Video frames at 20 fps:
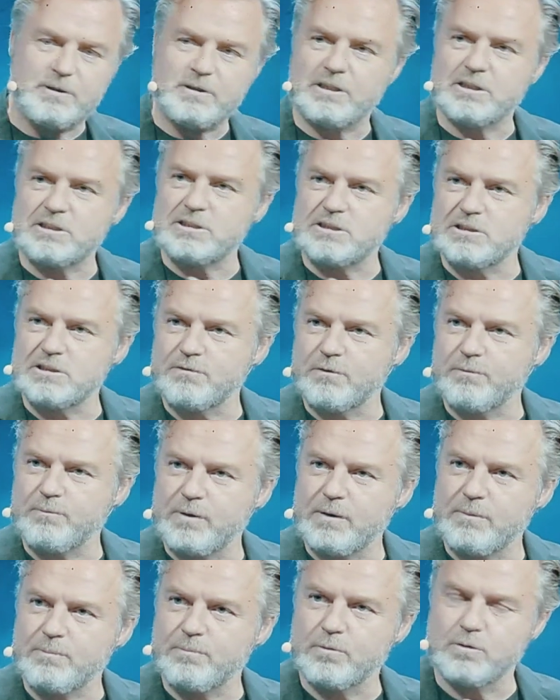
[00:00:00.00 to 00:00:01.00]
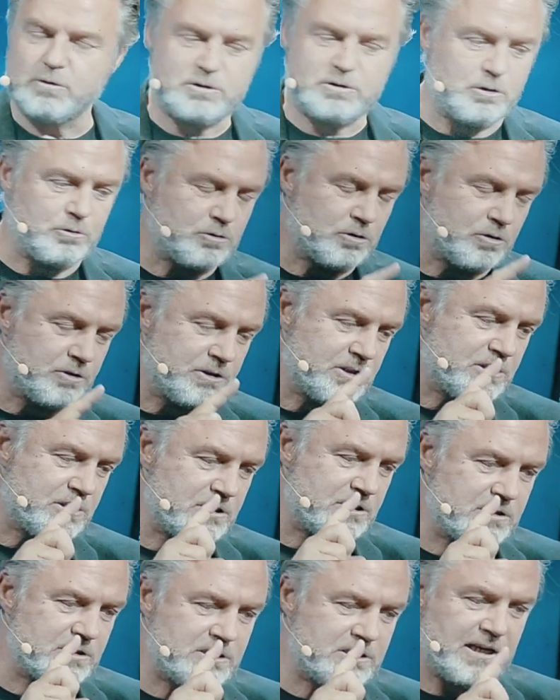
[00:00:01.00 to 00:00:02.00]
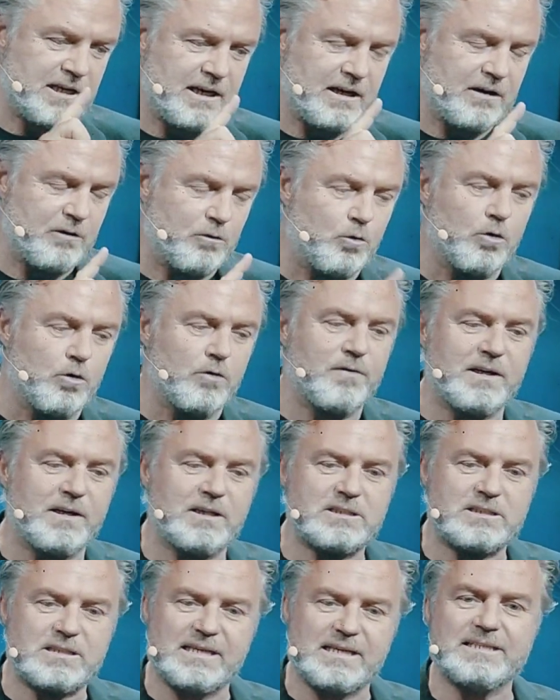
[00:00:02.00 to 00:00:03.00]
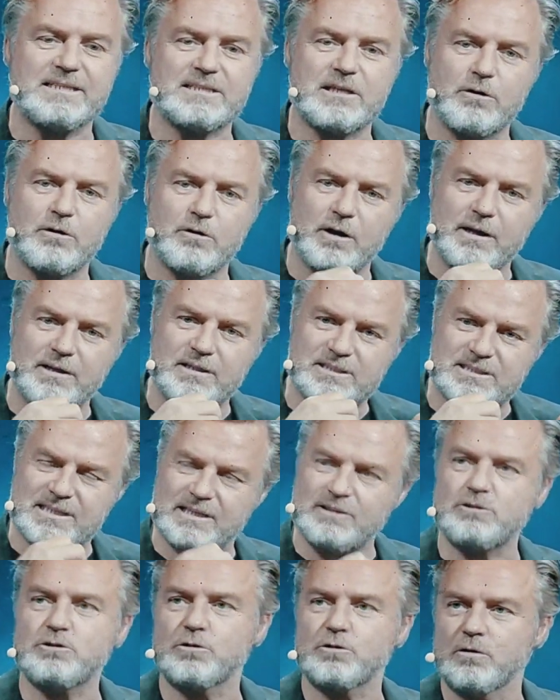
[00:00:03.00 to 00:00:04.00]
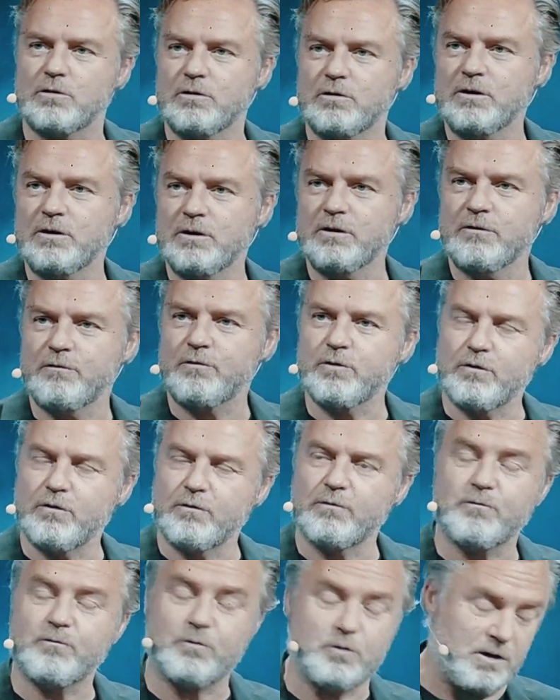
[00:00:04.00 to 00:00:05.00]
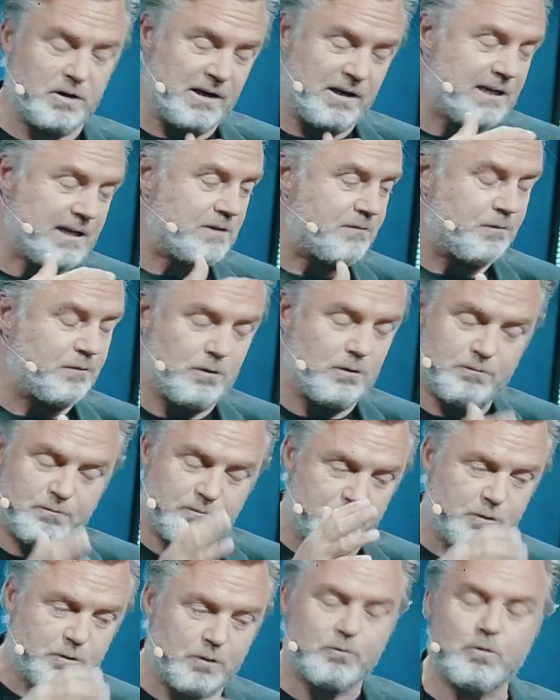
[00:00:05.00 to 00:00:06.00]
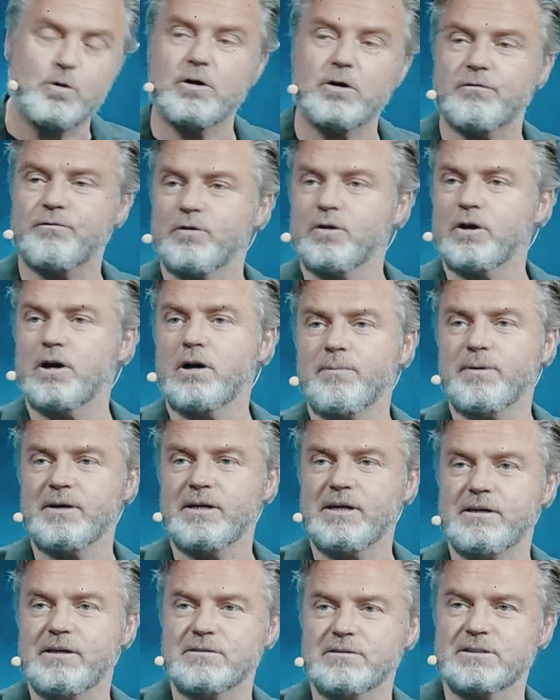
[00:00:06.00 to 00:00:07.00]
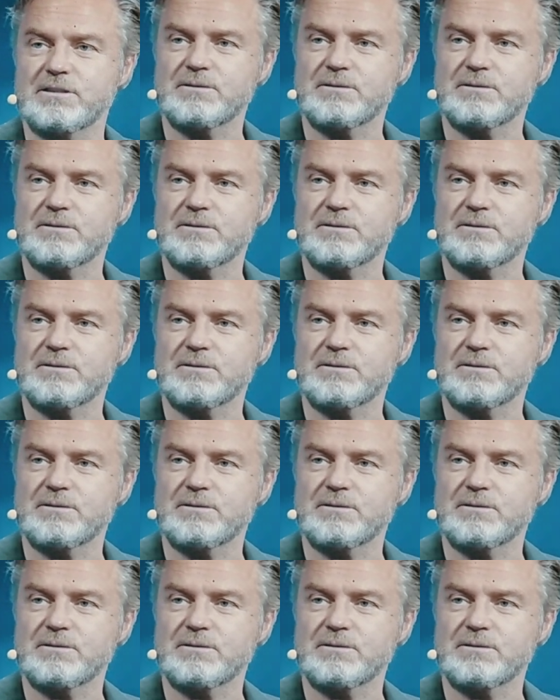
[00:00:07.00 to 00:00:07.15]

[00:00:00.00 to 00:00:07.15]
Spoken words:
distance for people, social distancing, and all of these things that are essential for the world for the coming years.